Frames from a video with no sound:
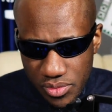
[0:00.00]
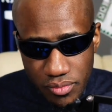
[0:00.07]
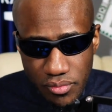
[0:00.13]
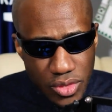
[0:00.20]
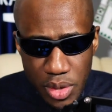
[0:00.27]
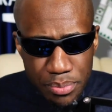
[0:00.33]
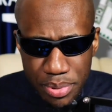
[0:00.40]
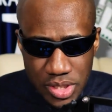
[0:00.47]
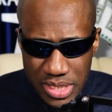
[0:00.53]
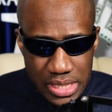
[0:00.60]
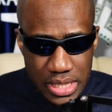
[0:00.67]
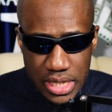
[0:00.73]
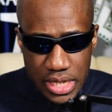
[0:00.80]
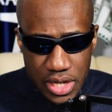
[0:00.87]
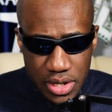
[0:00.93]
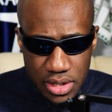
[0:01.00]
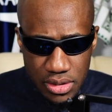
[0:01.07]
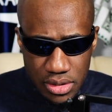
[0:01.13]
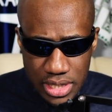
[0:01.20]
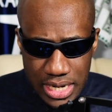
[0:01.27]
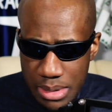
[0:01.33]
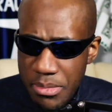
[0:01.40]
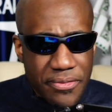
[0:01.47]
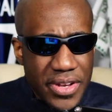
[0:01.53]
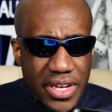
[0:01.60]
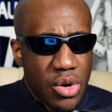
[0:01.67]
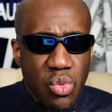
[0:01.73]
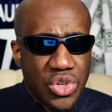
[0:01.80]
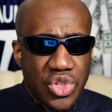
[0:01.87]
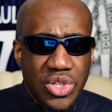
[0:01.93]
But Camavinga was
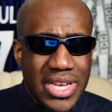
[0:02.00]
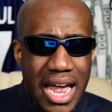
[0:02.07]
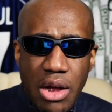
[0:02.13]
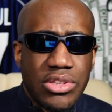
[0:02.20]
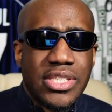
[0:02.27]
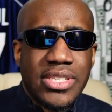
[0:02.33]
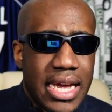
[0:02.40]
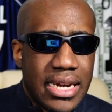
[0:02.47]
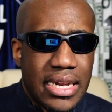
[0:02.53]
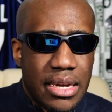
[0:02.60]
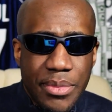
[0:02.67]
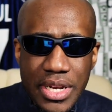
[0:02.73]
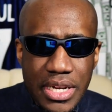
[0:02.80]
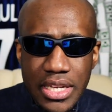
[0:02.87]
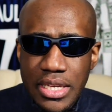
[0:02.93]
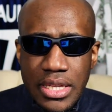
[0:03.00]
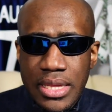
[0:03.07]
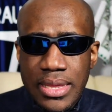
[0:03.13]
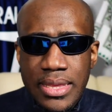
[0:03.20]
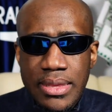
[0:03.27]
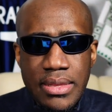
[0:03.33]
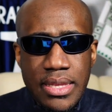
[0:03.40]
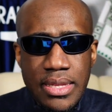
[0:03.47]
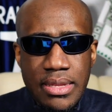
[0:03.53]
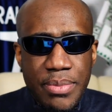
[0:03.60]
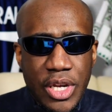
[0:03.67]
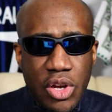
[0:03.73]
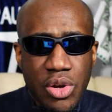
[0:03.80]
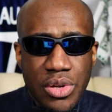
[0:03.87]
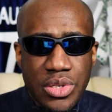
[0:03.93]
just outstanding. I mean,
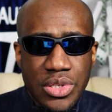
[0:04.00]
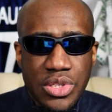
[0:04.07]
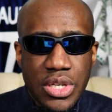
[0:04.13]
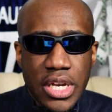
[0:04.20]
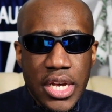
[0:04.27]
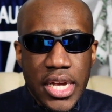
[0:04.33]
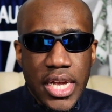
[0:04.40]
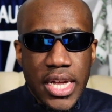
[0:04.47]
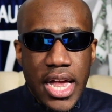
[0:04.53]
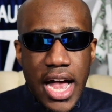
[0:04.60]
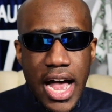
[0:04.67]
because I